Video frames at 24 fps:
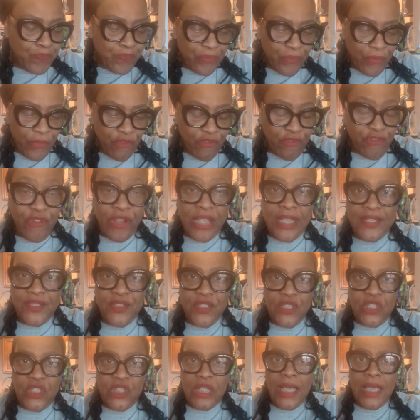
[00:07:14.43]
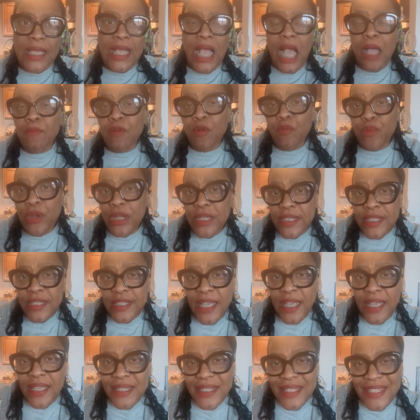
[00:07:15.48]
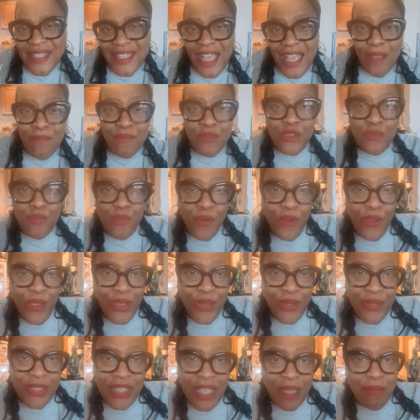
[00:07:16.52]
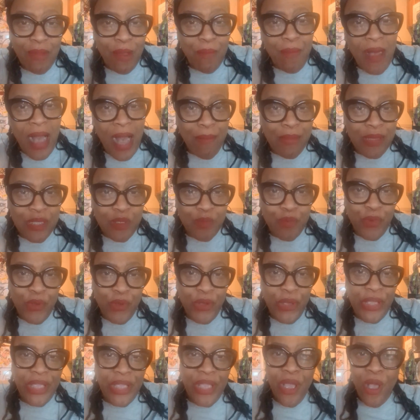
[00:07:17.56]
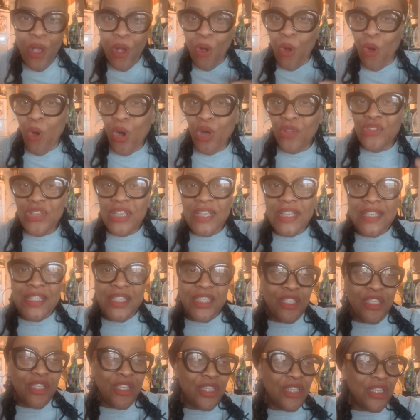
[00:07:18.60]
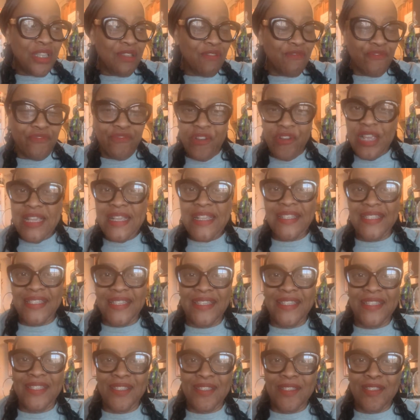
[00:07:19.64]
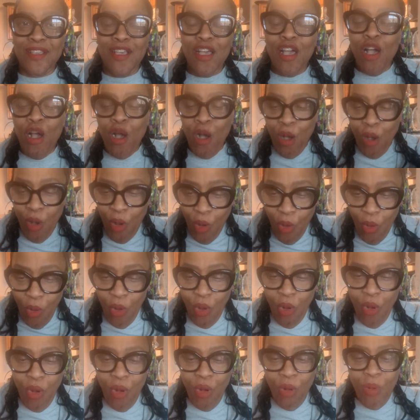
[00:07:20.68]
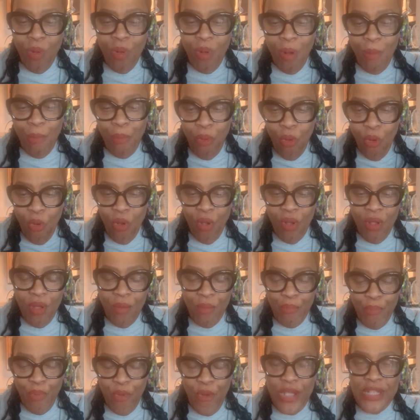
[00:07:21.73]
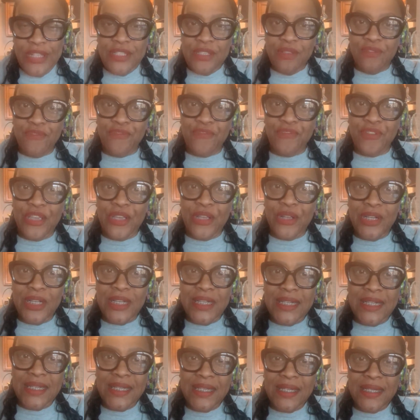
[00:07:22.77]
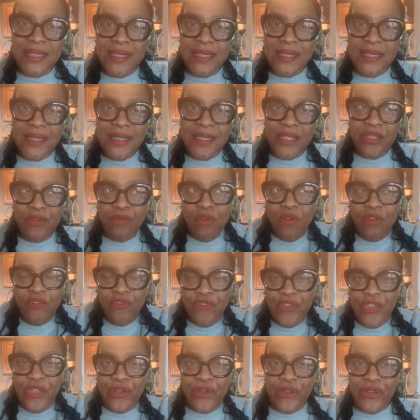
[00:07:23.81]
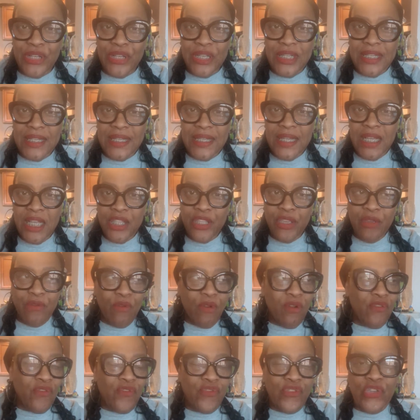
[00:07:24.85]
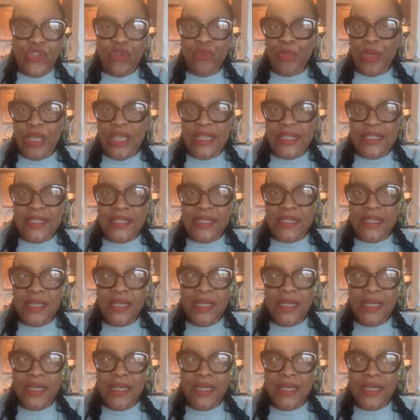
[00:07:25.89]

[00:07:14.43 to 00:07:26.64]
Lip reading: phrases like I'm a princess, I'm spoiled, I'm a mama's boy. All these phrases are all points of fear. They're all fear. They're all fear-based